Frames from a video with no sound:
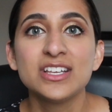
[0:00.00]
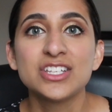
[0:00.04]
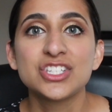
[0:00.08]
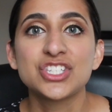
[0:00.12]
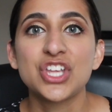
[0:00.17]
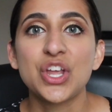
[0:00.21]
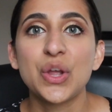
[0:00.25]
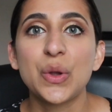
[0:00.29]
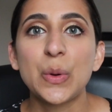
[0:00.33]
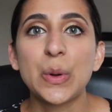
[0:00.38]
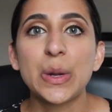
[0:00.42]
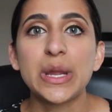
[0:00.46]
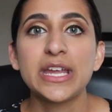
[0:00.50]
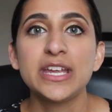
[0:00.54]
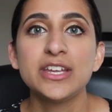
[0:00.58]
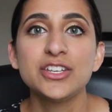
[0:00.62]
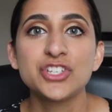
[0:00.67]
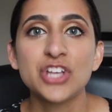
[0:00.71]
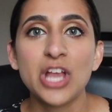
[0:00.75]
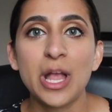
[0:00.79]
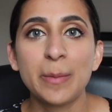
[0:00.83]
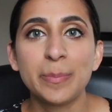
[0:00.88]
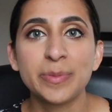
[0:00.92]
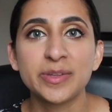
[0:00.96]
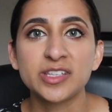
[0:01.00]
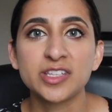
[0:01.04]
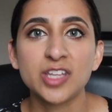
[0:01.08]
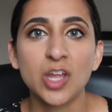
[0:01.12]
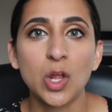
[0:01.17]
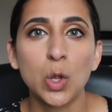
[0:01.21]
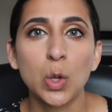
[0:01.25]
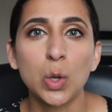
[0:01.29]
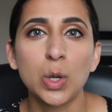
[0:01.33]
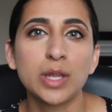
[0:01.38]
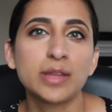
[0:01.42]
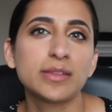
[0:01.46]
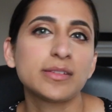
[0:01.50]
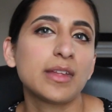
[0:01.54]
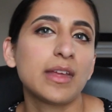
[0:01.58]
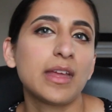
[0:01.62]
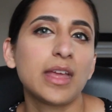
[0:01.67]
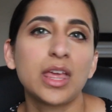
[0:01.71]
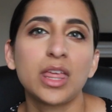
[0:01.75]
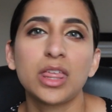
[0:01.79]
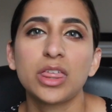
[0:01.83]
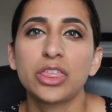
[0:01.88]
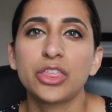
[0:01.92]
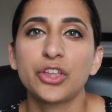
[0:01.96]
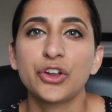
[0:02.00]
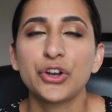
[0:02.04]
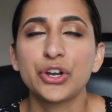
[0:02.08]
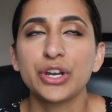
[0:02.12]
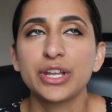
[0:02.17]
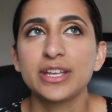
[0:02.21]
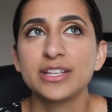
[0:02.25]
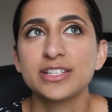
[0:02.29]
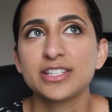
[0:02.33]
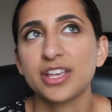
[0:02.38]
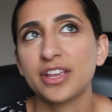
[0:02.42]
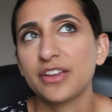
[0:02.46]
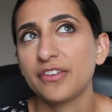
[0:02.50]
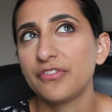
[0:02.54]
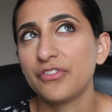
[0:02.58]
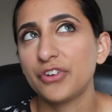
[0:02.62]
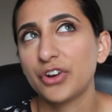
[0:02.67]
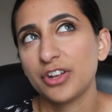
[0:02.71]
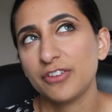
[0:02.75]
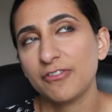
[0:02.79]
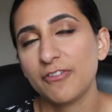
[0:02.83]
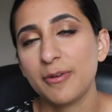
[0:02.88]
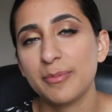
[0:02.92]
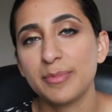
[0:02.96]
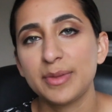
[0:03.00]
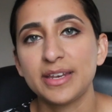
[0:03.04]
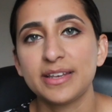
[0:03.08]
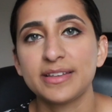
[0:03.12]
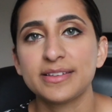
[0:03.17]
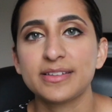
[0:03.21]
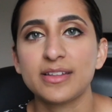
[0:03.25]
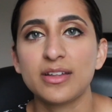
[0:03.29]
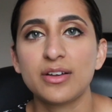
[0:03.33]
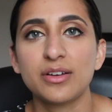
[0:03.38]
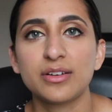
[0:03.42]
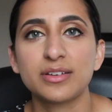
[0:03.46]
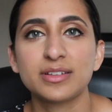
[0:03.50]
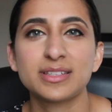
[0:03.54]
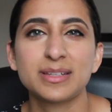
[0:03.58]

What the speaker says: so each episode is like 30 to like 45 minutes long,